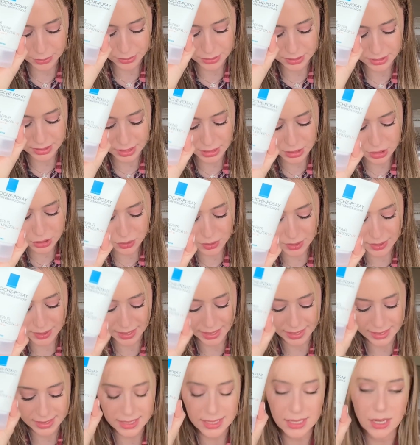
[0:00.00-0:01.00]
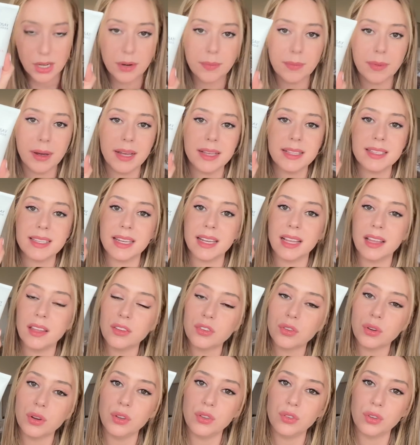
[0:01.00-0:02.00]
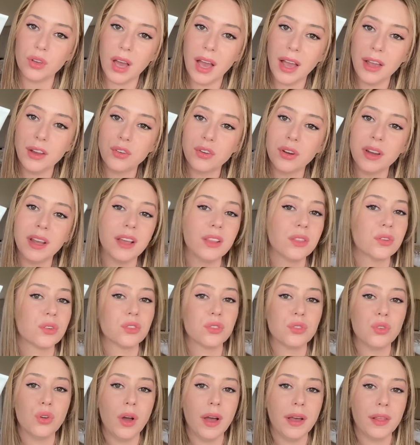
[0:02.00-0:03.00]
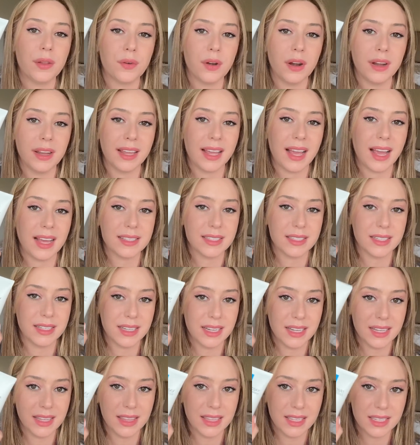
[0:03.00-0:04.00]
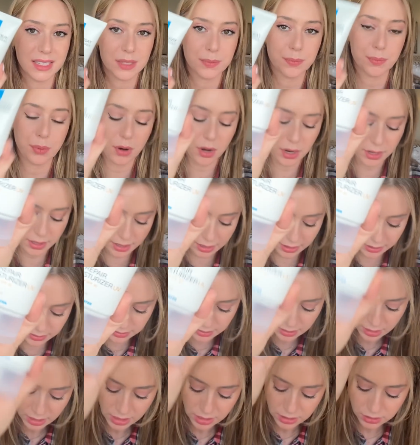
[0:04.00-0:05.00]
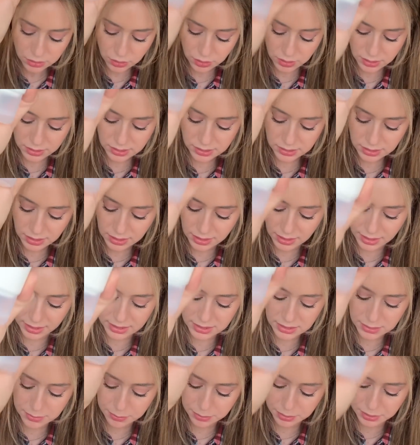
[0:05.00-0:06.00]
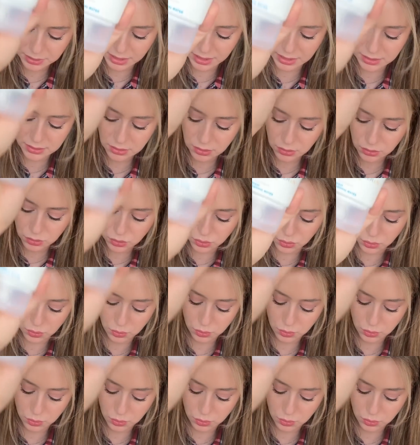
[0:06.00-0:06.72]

sunscreen that has ceramides and glycerin to hydrate, and there's no hyaluronic acid in this product. So this is a nice place to